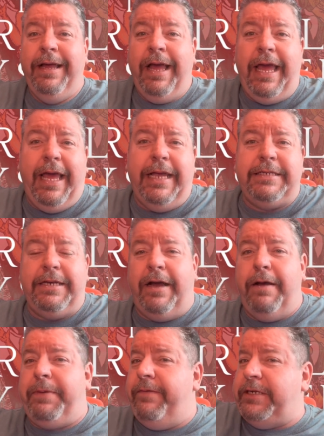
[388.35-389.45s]
is,
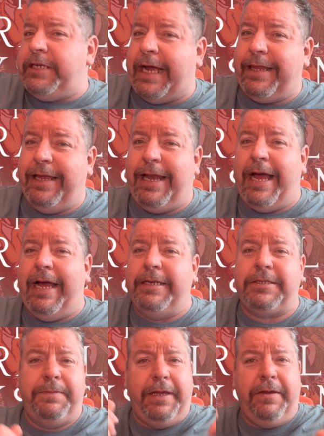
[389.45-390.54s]
a bit of a Jack the Lad,
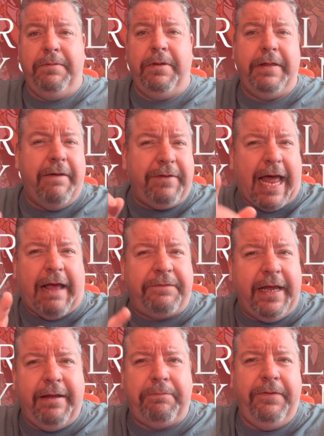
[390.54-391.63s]
somebody who they've laughed
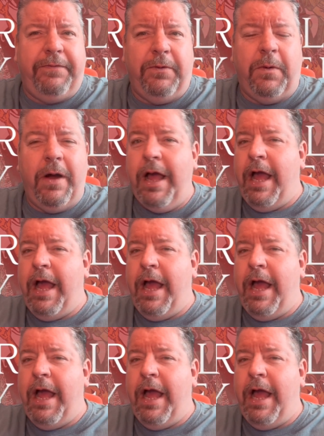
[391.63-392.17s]
at before,